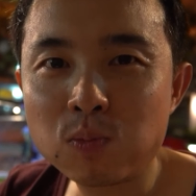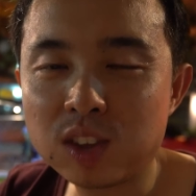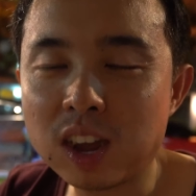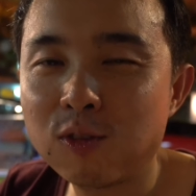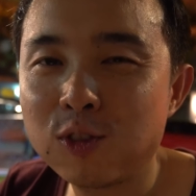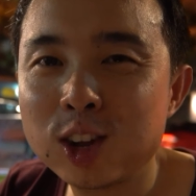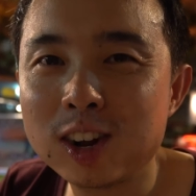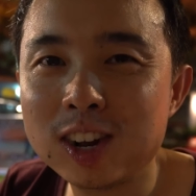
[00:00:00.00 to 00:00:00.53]

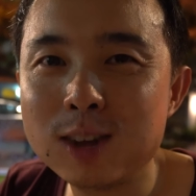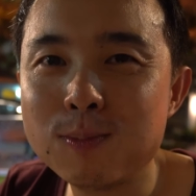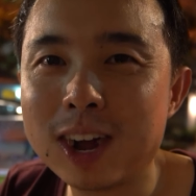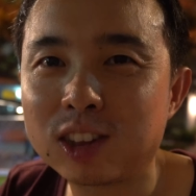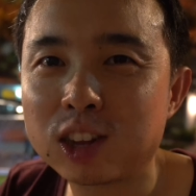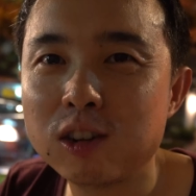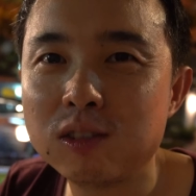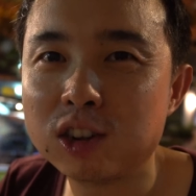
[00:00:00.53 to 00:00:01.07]
Definitely
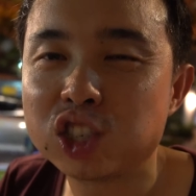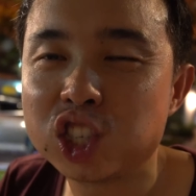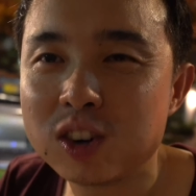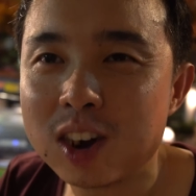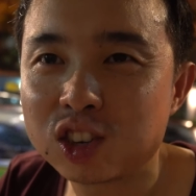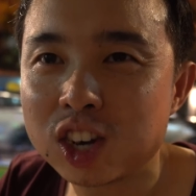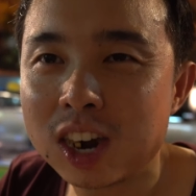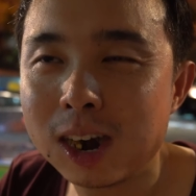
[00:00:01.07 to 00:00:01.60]
better with the
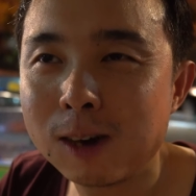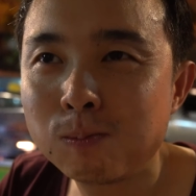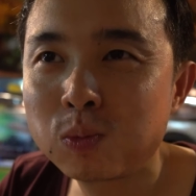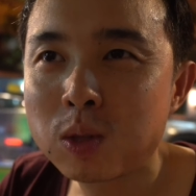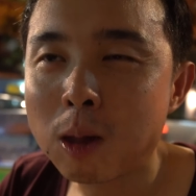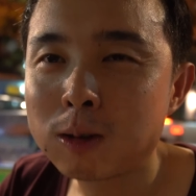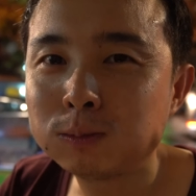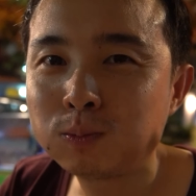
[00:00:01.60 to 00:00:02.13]
sriracha.
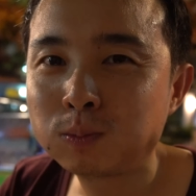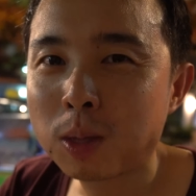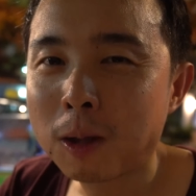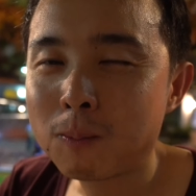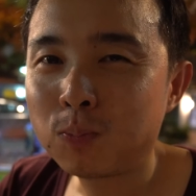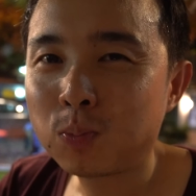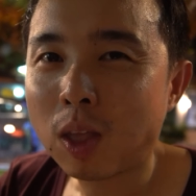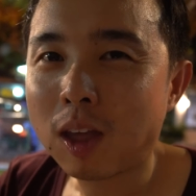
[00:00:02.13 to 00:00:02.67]

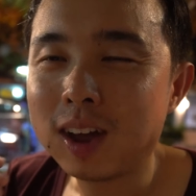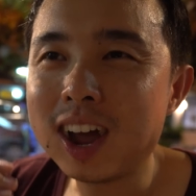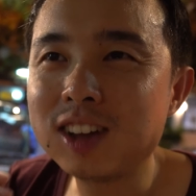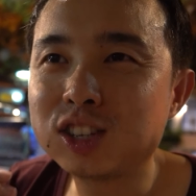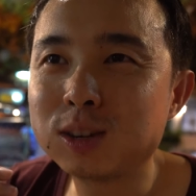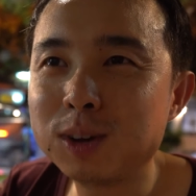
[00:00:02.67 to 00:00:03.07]
Adds a